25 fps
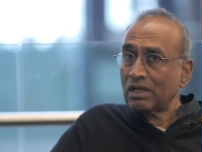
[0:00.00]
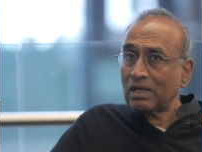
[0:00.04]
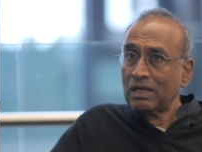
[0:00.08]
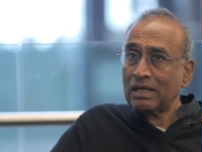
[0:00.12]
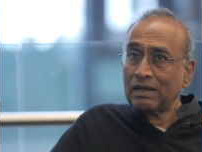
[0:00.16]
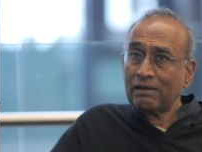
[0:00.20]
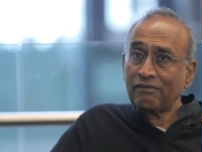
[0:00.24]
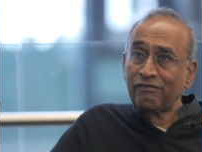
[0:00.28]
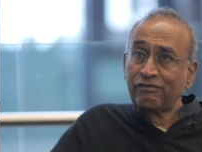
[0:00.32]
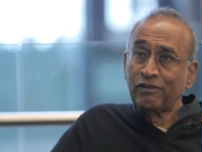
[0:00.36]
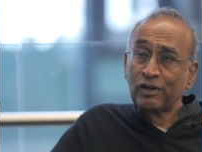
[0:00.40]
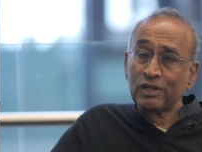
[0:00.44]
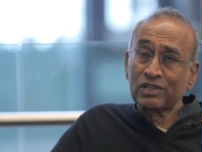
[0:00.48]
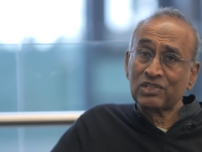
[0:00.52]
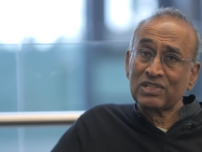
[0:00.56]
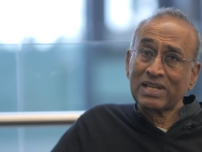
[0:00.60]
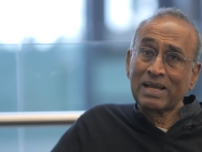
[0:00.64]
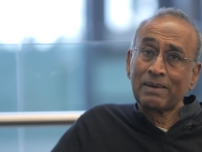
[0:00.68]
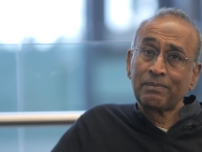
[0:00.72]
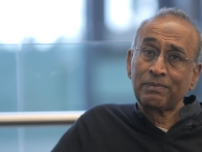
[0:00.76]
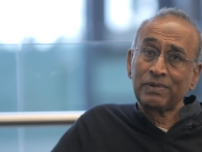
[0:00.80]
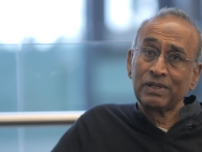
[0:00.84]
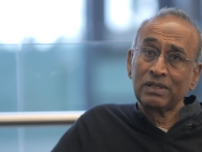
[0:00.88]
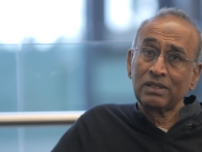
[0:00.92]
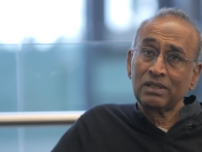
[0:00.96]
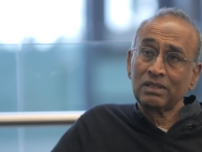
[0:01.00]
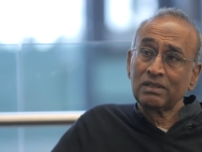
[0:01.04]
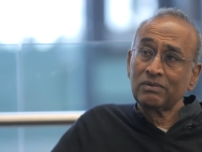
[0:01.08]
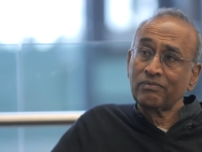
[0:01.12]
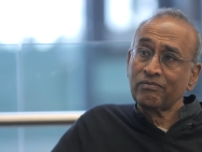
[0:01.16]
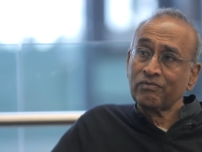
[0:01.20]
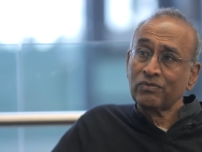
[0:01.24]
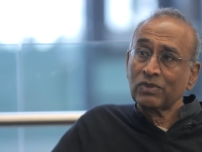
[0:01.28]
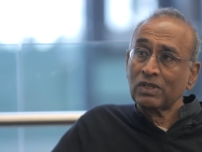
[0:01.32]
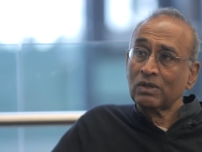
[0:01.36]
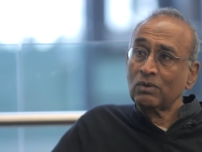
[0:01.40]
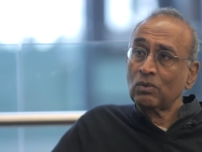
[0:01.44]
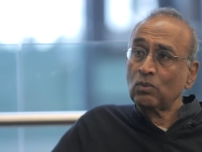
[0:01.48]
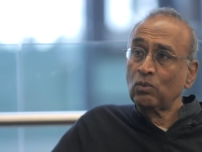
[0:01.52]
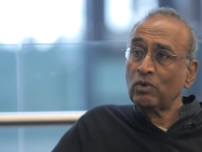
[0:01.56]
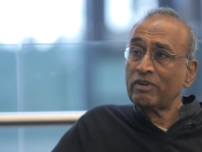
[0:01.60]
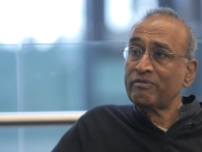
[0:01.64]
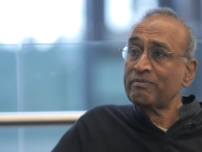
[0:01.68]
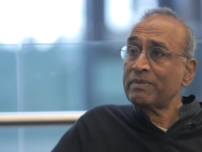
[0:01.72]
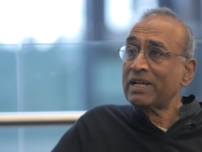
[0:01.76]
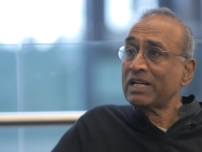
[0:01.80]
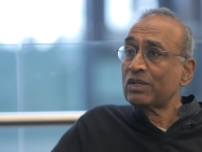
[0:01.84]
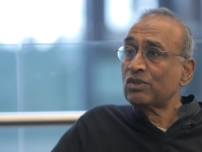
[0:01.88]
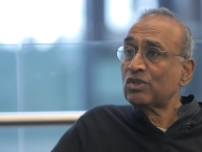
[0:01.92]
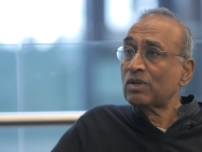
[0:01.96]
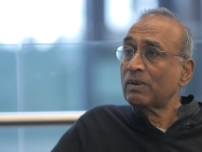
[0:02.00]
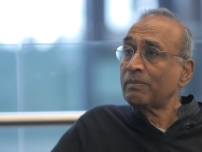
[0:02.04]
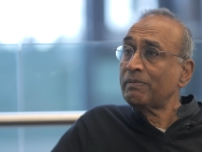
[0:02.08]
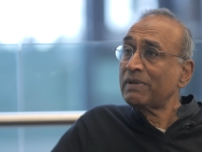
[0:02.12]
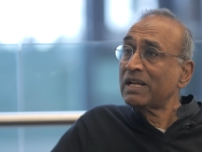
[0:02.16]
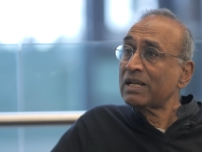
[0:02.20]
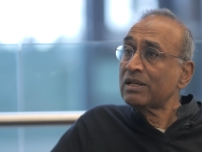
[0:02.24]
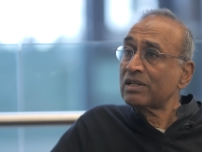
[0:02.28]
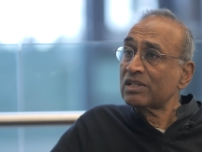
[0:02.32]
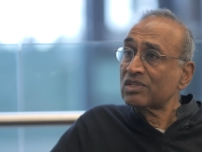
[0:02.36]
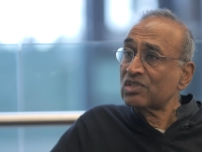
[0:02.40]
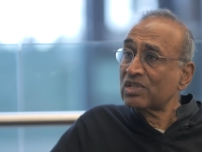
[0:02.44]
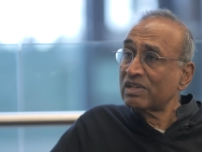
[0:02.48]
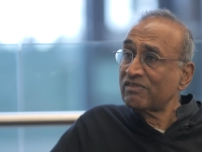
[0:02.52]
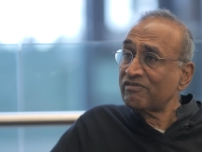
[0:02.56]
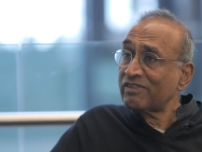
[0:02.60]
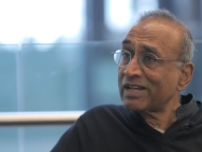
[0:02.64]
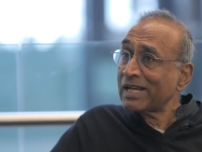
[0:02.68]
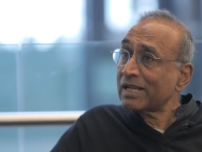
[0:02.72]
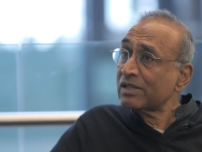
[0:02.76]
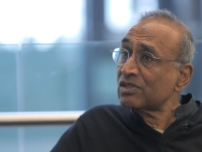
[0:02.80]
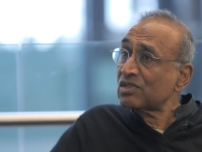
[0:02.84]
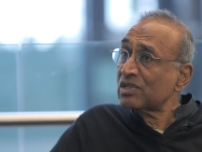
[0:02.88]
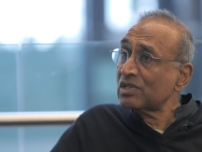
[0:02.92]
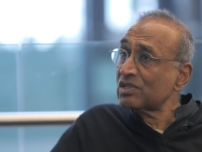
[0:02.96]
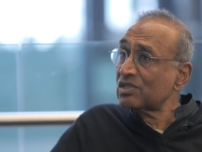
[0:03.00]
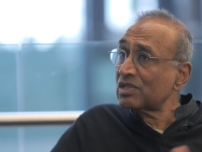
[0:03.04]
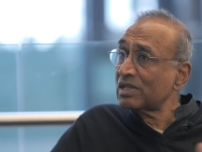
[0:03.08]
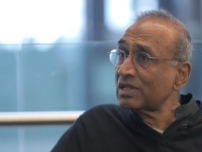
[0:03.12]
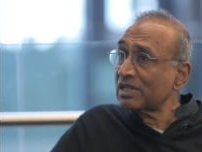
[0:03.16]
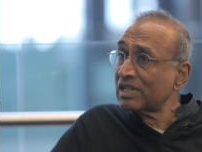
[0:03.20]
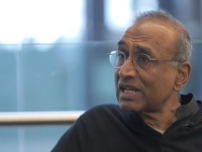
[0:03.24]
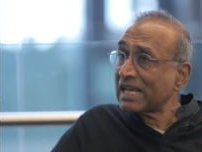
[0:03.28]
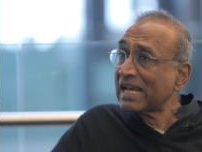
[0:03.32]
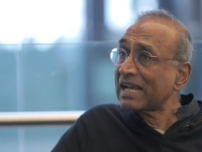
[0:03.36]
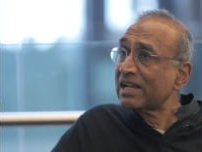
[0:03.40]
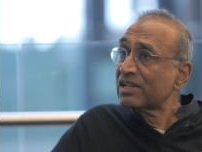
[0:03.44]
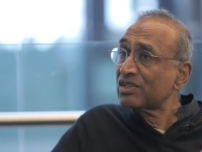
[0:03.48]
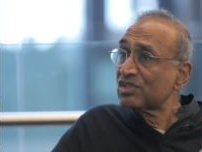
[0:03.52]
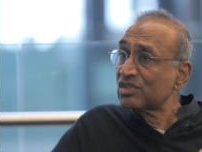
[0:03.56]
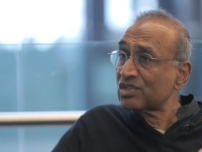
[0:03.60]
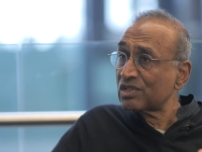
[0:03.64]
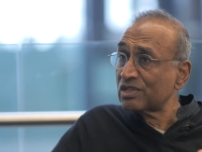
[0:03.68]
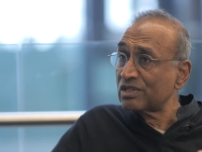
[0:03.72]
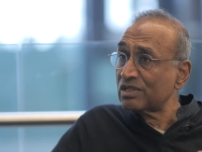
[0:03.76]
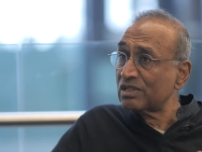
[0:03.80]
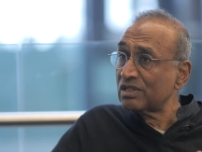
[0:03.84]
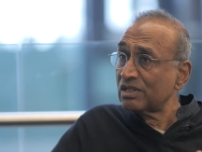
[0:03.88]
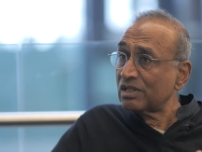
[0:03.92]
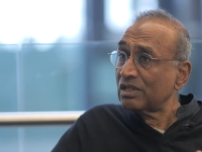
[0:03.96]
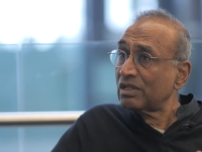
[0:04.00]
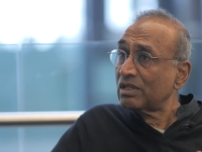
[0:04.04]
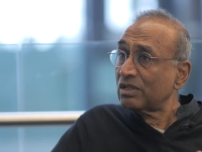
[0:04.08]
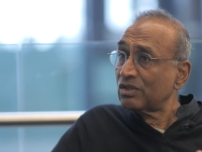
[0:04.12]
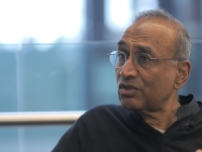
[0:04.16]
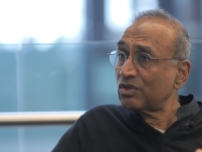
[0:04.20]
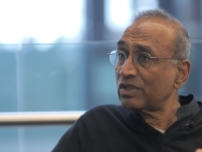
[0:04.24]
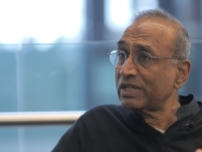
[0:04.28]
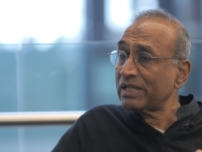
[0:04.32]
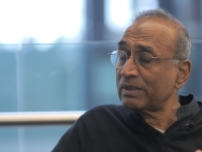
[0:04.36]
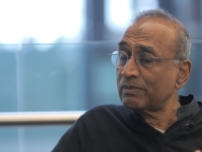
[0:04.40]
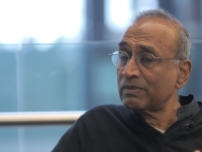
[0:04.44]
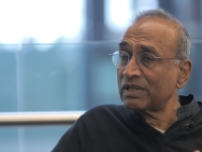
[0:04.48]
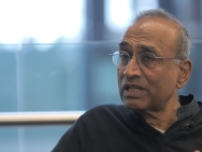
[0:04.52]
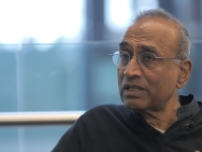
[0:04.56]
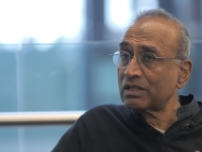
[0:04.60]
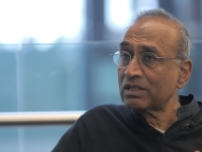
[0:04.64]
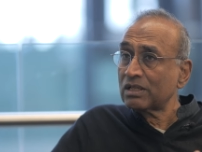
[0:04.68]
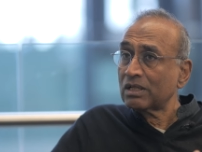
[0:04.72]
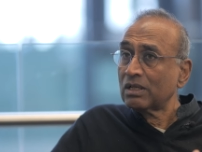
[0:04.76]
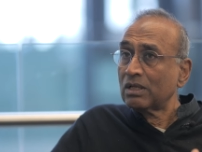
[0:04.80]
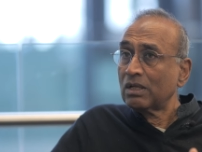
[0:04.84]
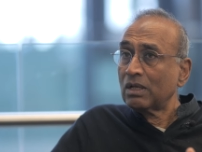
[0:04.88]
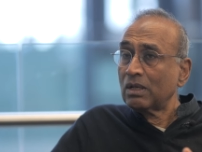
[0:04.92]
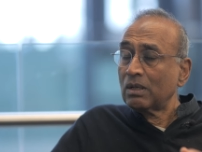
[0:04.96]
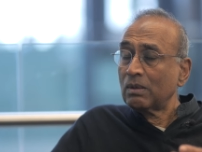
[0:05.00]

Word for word: Uh, for example, we've made tremendous advances in cancer mm-hmm. treatment,